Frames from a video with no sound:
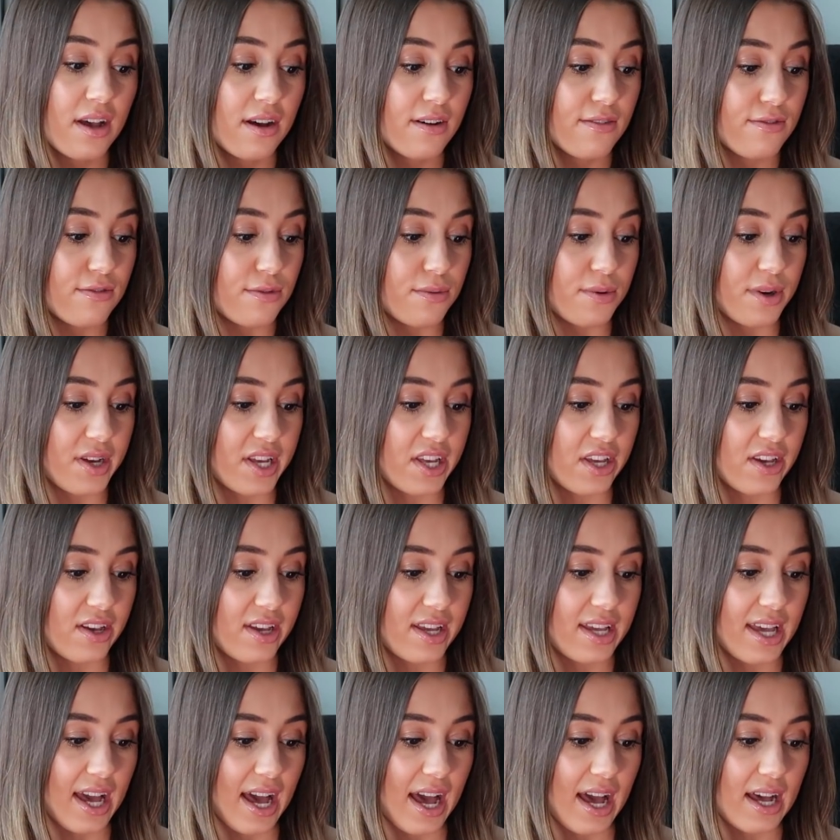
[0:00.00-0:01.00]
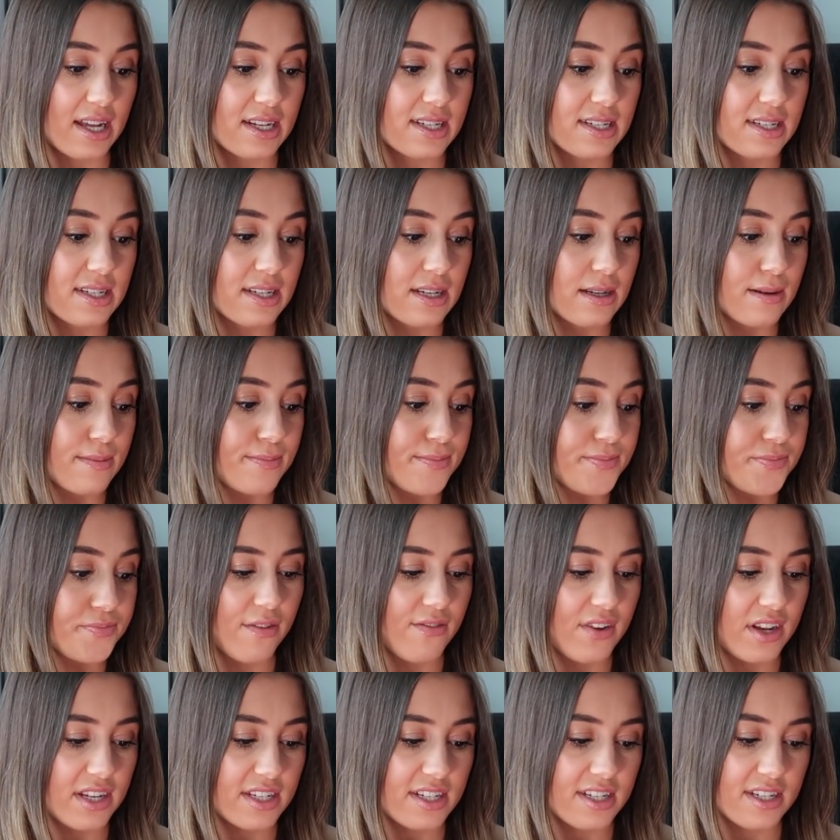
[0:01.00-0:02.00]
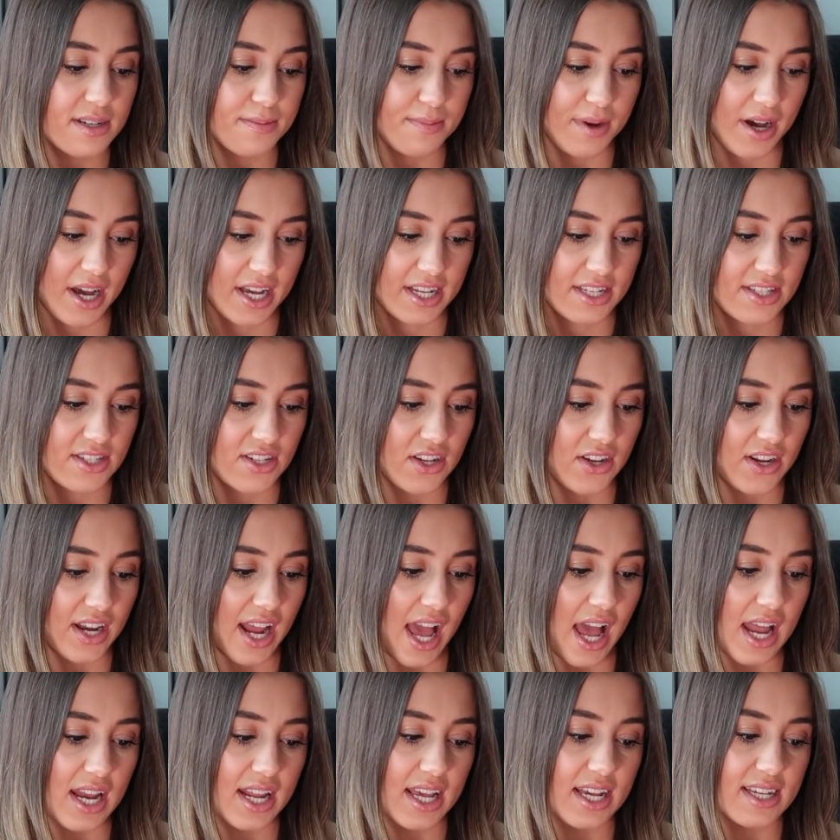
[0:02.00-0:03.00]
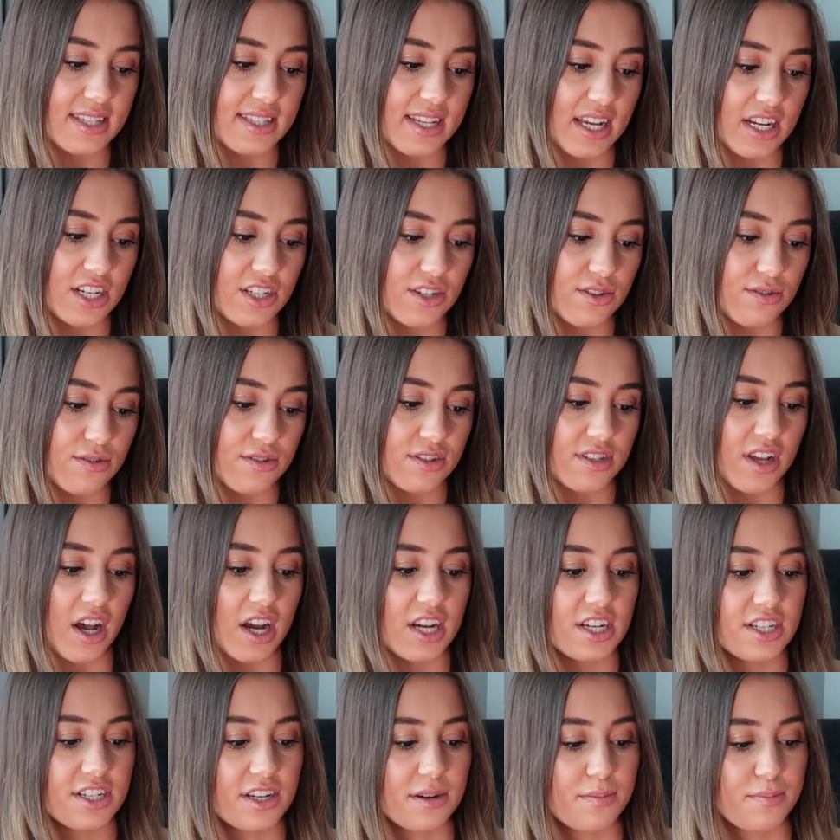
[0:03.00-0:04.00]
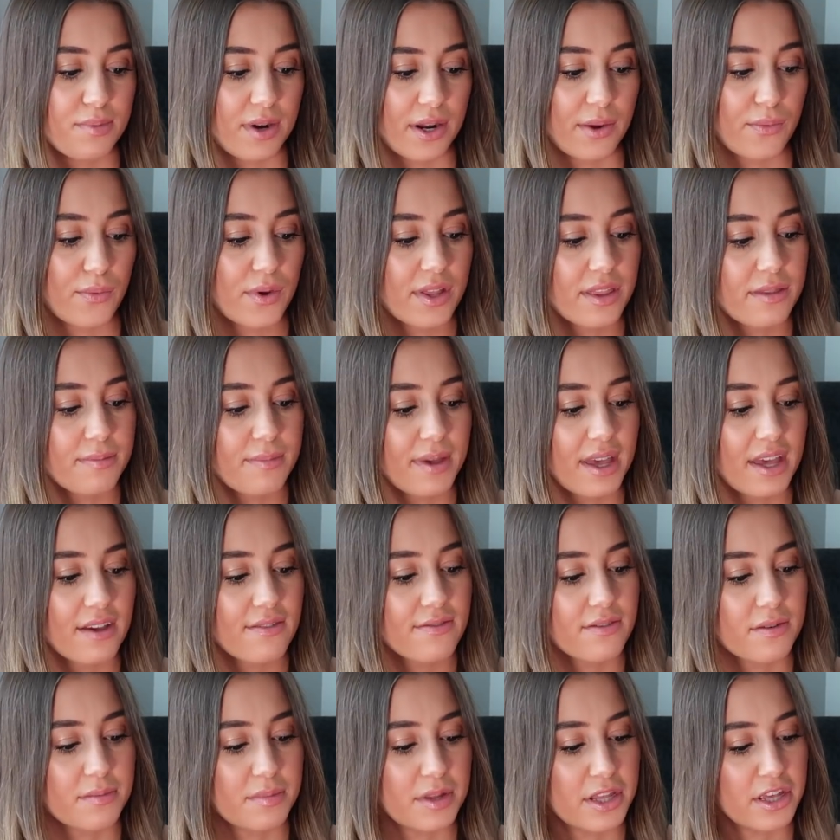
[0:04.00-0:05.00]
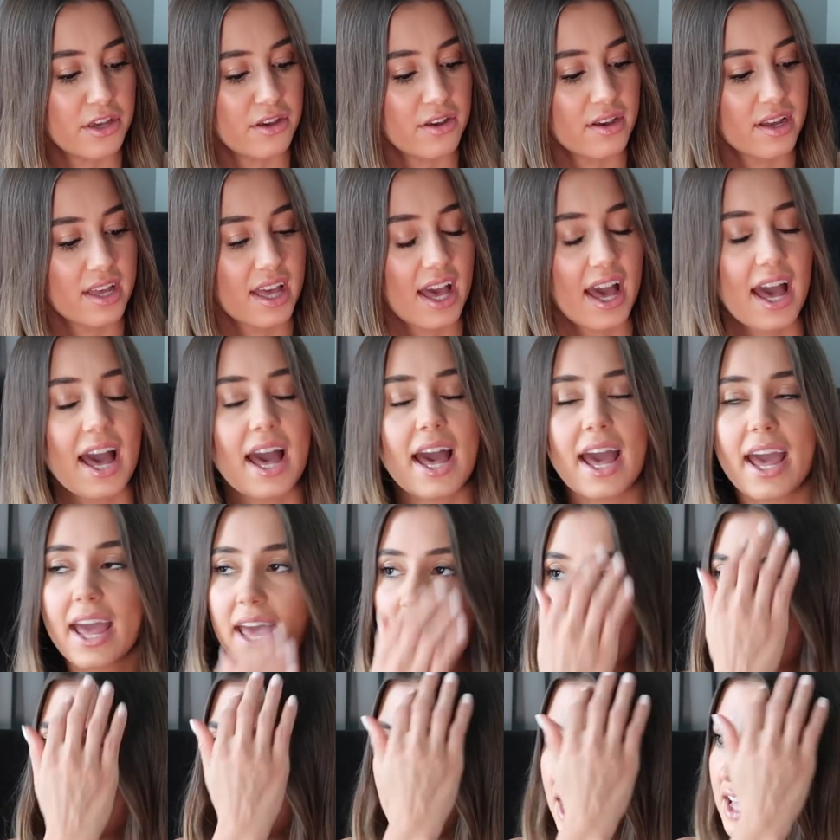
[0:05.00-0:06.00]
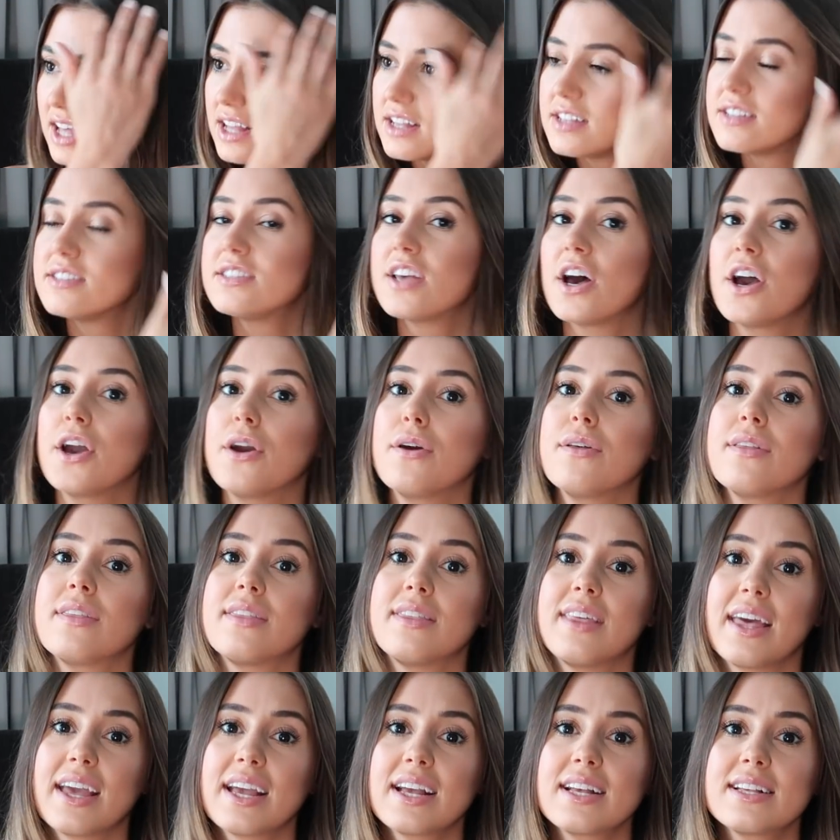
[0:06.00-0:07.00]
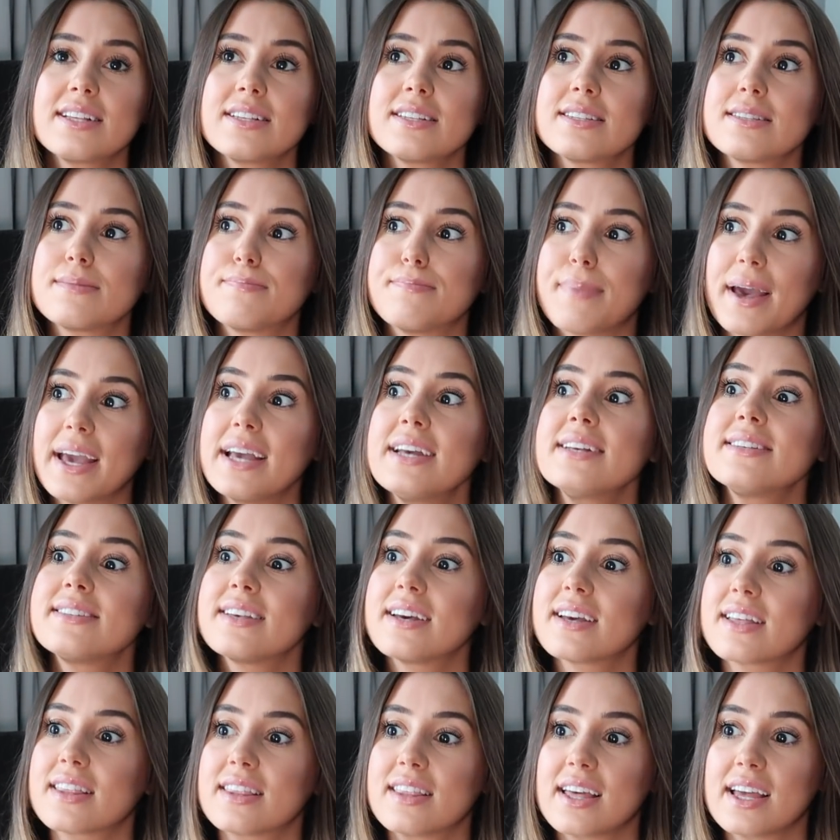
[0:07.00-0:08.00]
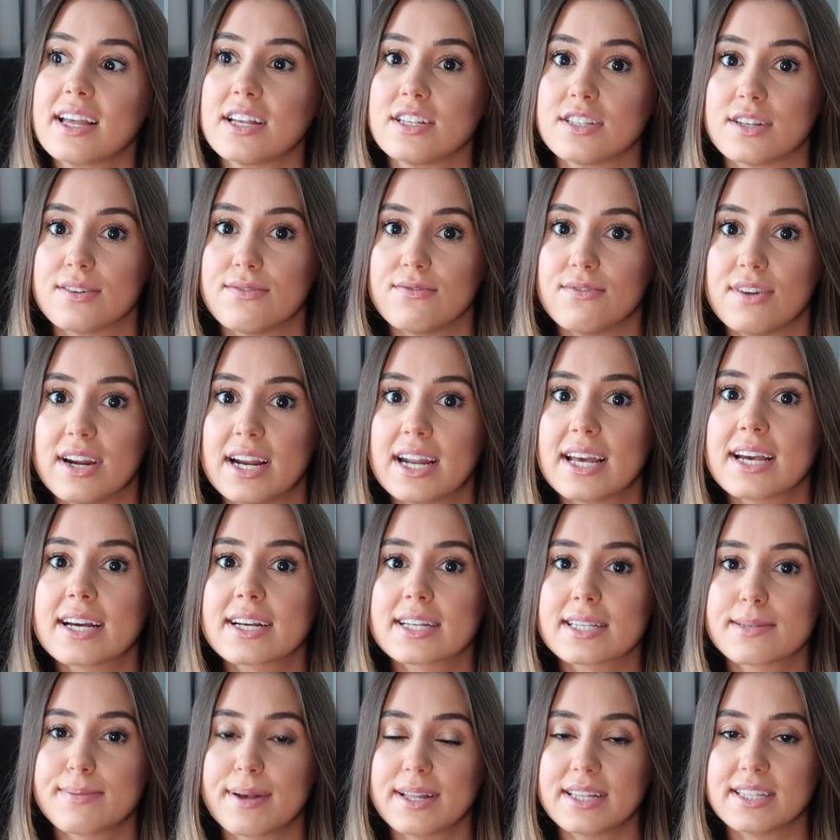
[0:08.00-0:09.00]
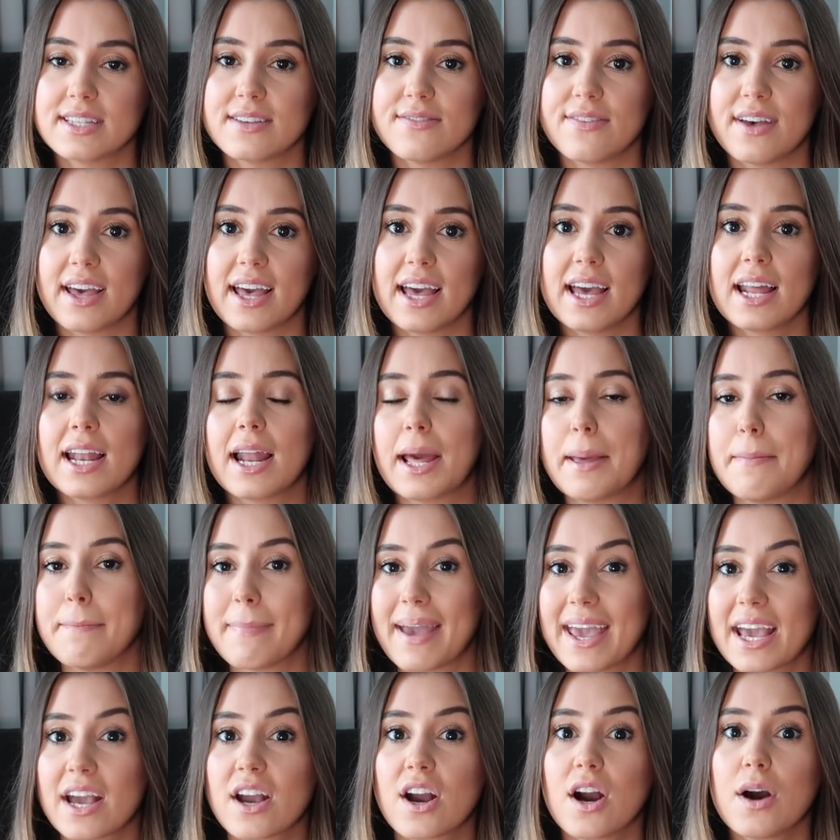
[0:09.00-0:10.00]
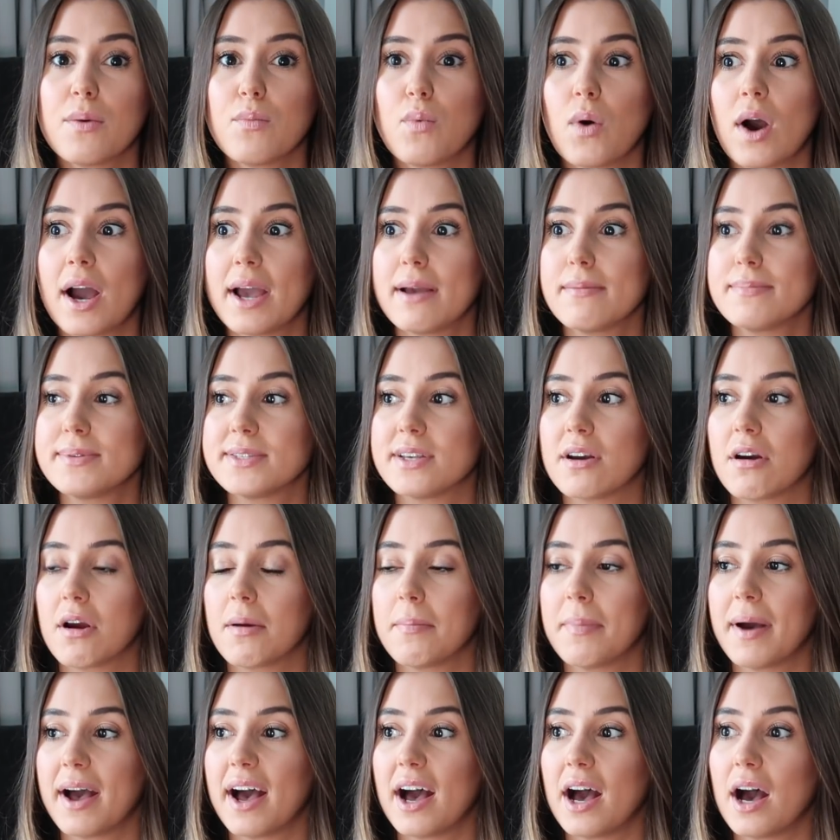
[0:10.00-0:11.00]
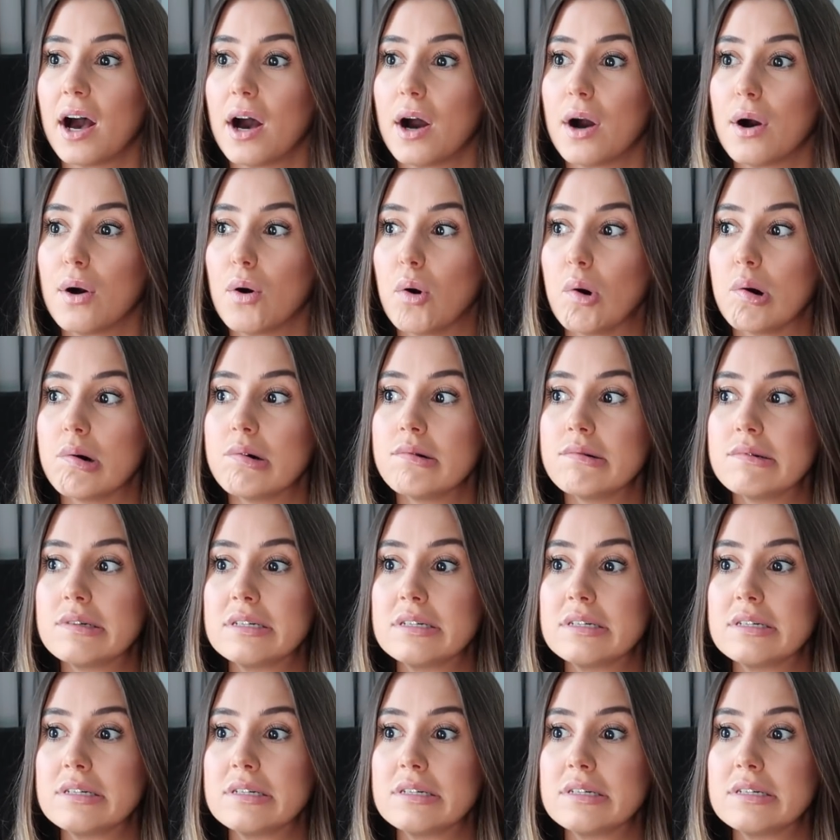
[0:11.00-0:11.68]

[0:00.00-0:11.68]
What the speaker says: for what you get. Moving to Dubai soon, any essentials I should bring with me from the UK? So things, basic things are really expensive here. Like makeup wipes are about